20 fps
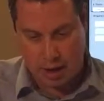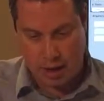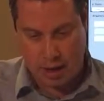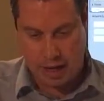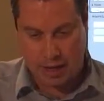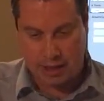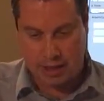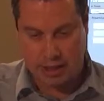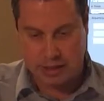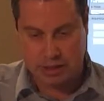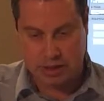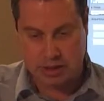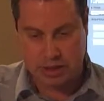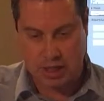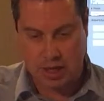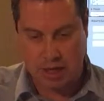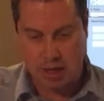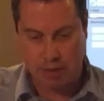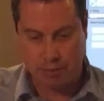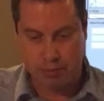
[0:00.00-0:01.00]
And let's
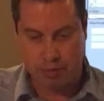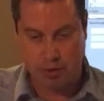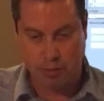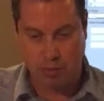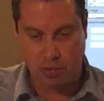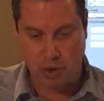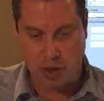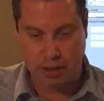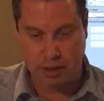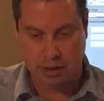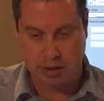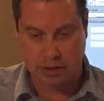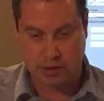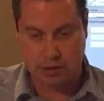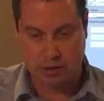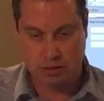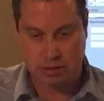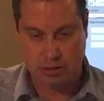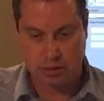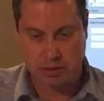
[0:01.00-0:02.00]
set up the
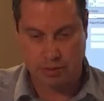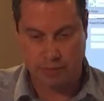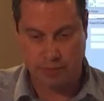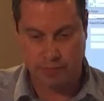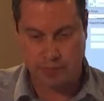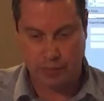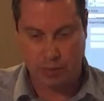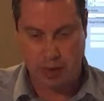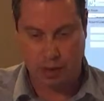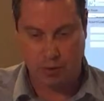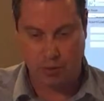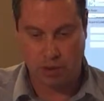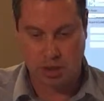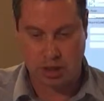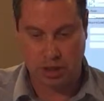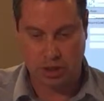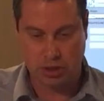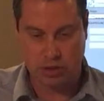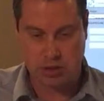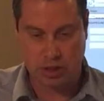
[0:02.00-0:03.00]
brightness. We
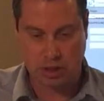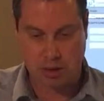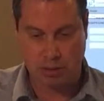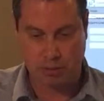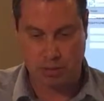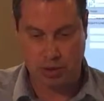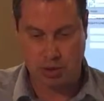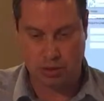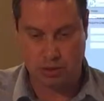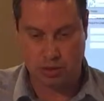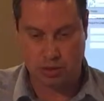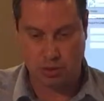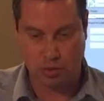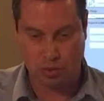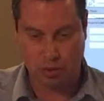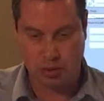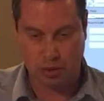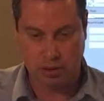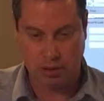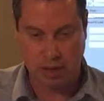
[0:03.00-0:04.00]
can use the compute
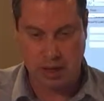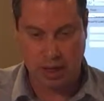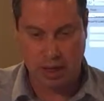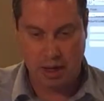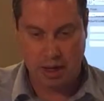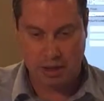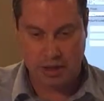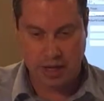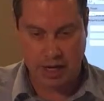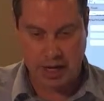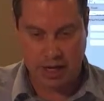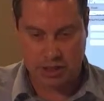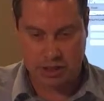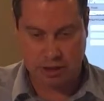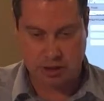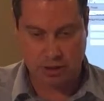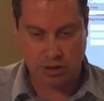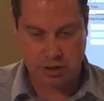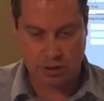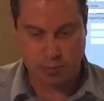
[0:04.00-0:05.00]
tool. That
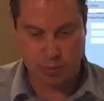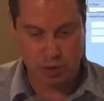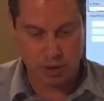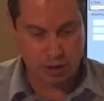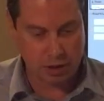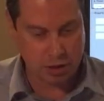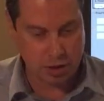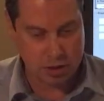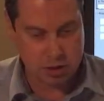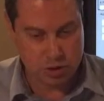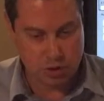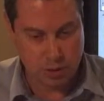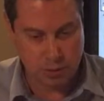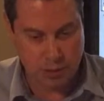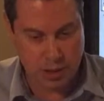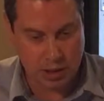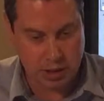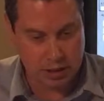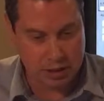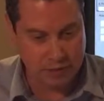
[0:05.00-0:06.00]
actually looks pretty good, so I'm
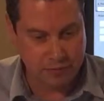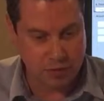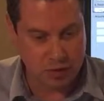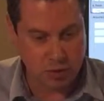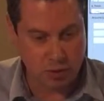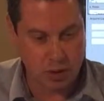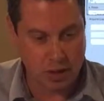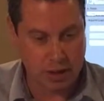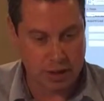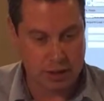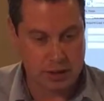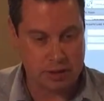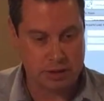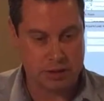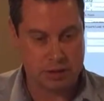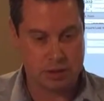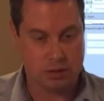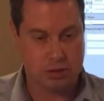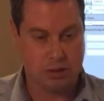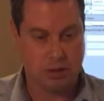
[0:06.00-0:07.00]
going to leave it the way it
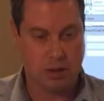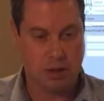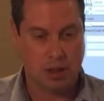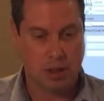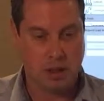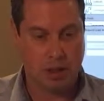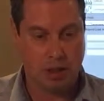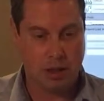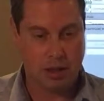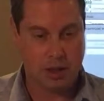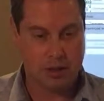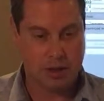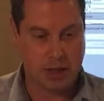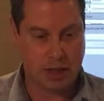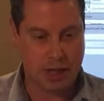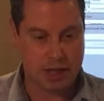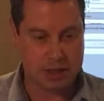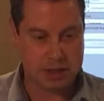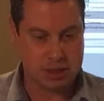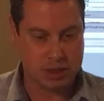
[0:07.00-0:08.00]
is. The
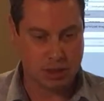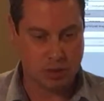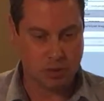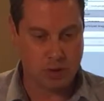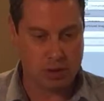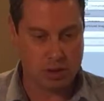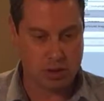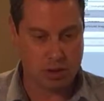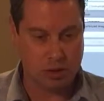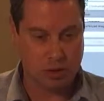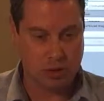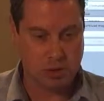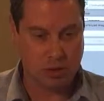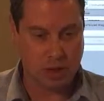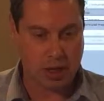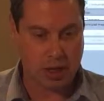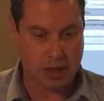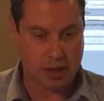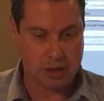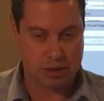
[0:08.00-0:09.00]
next thing we do
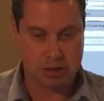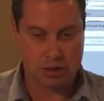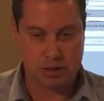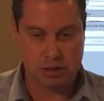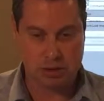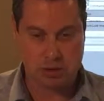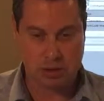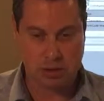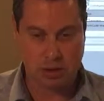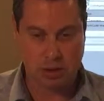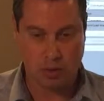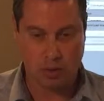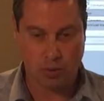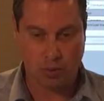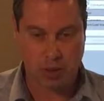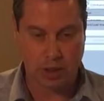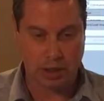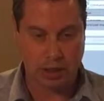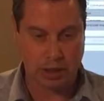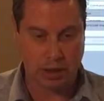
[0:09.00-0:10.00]
is
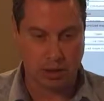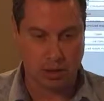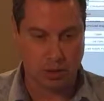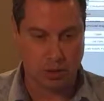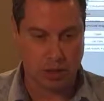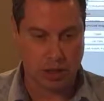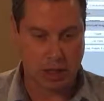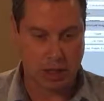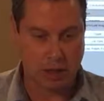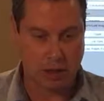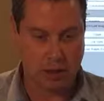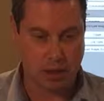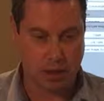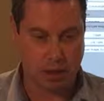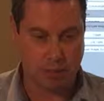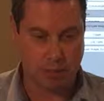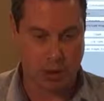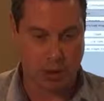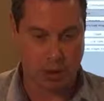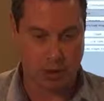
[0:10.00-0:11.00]
we can locate
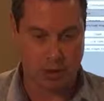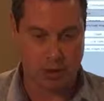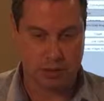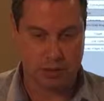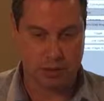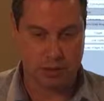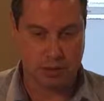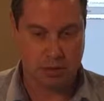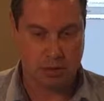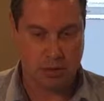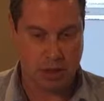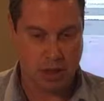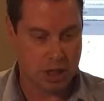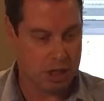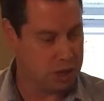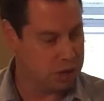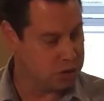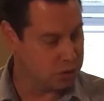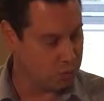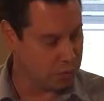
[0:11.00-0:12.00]
our part.
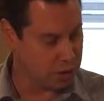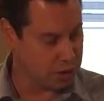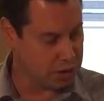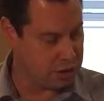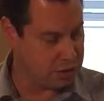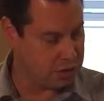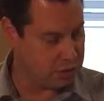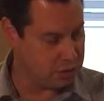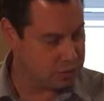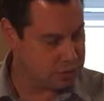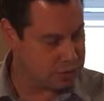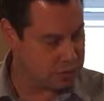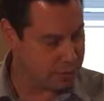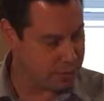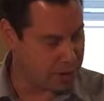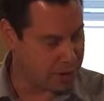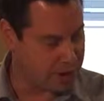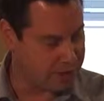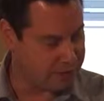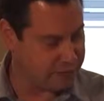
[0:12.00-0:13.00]
So we're going to use the
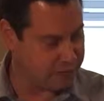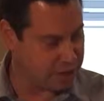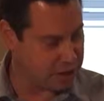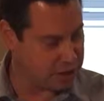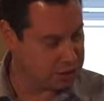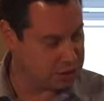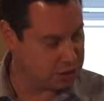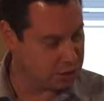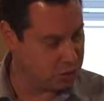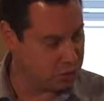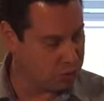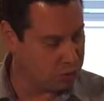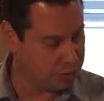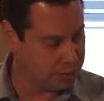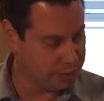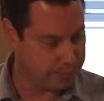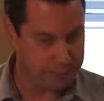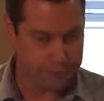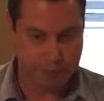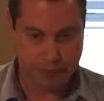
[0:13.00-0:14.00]
Pathfind tool.